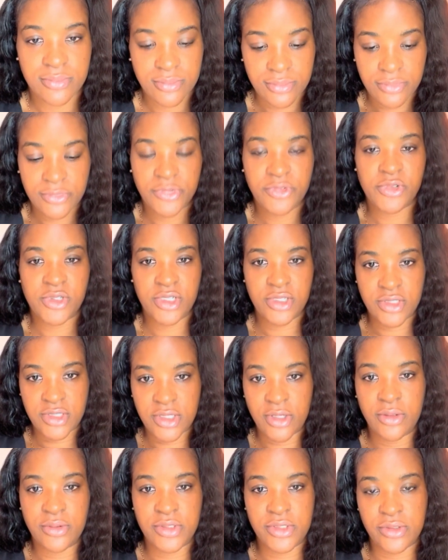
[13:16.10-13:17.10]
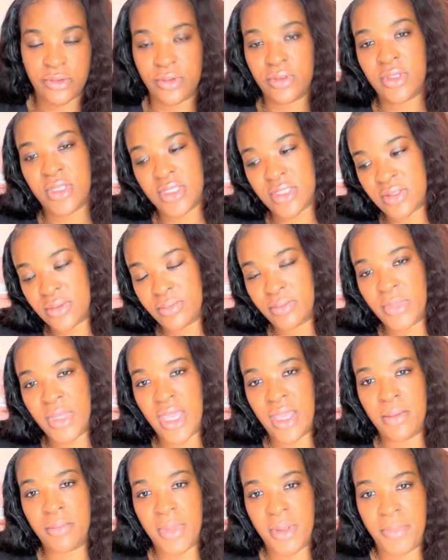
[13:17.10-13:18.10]
For an assault too, because
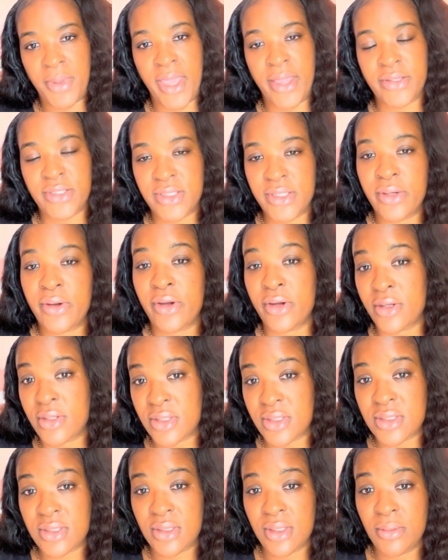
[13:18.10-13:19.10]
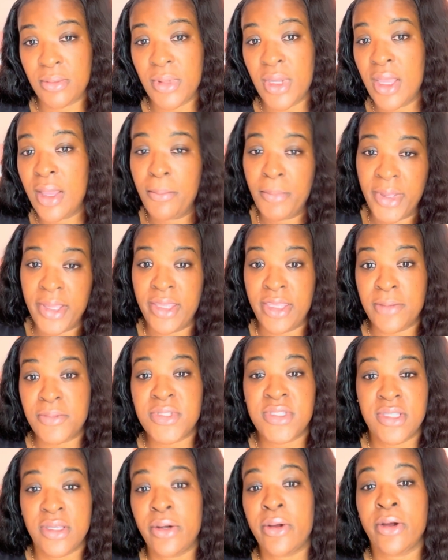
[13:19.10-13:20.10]
my back still hurts. My hip
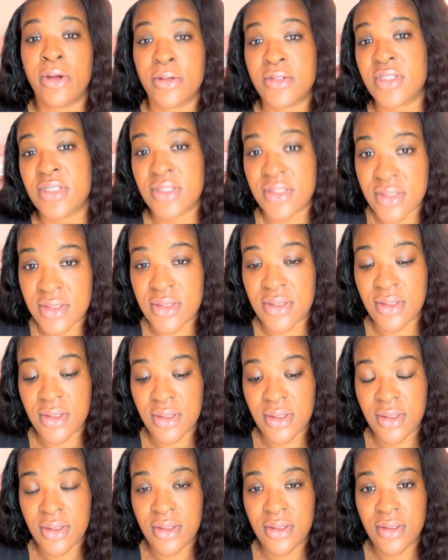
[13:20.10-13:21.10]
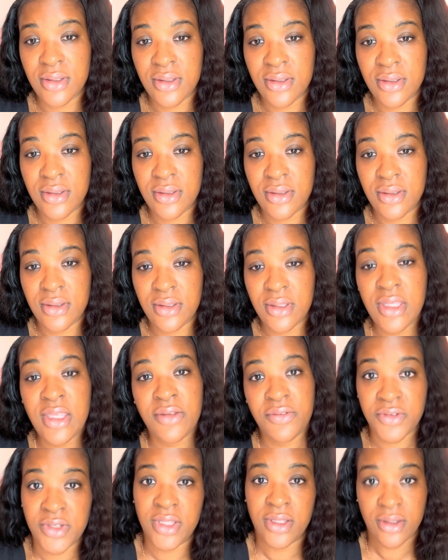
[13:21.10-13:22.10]
still hurts.
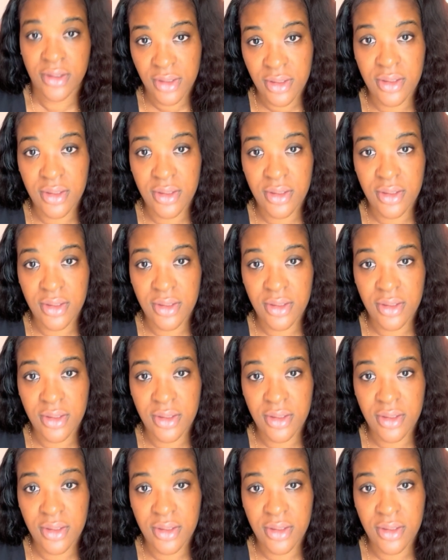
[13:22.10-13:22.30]
Evening.